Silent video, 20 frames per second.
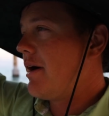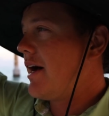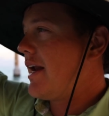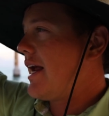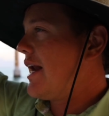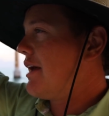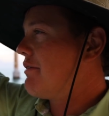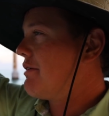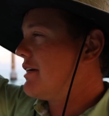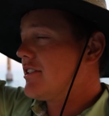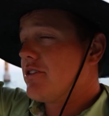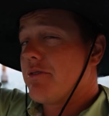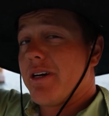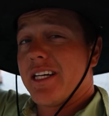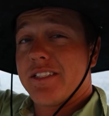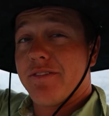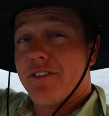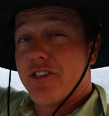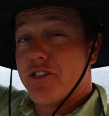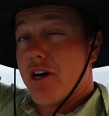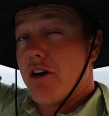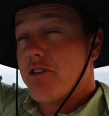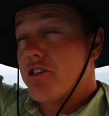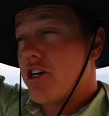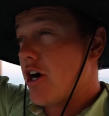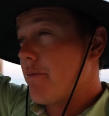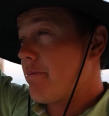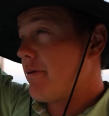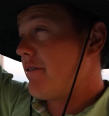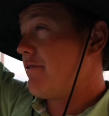But anyways, the rest of us are out
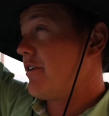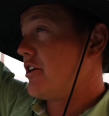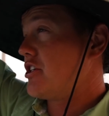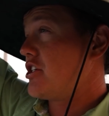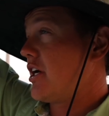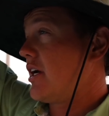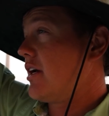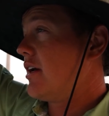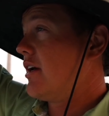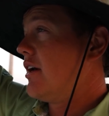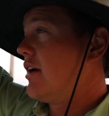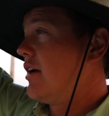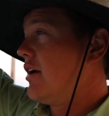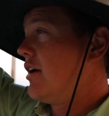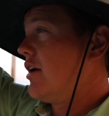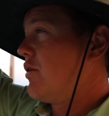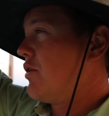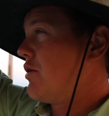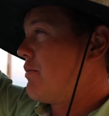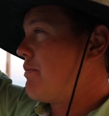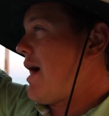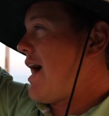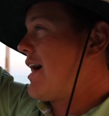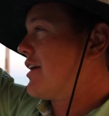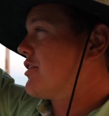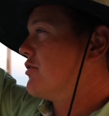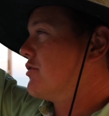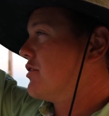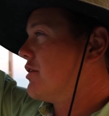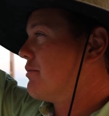tarpon fishing. We're
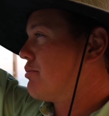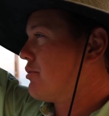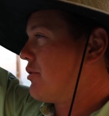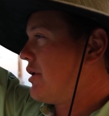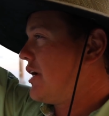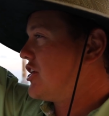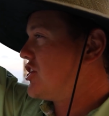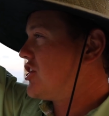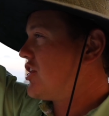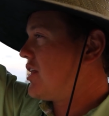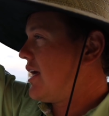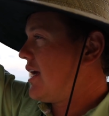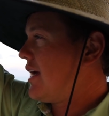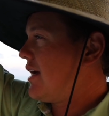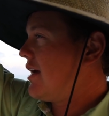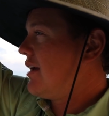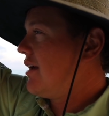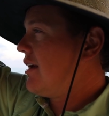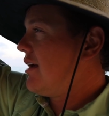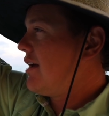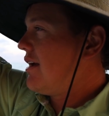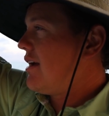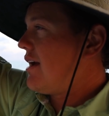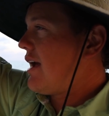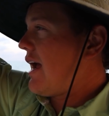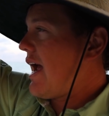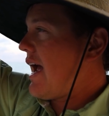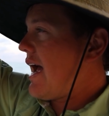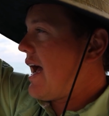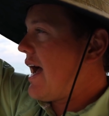back doing the bridge thing,
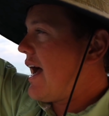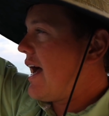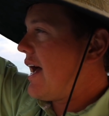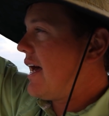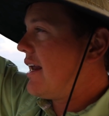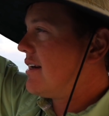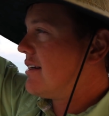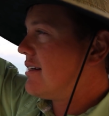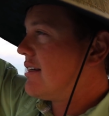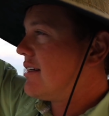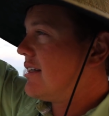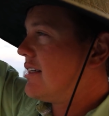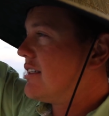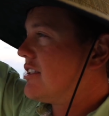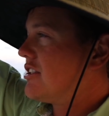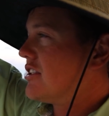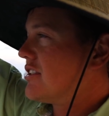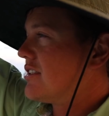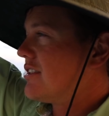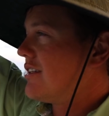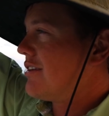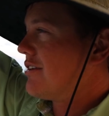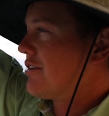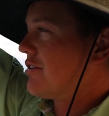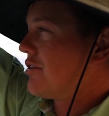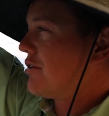and it's just another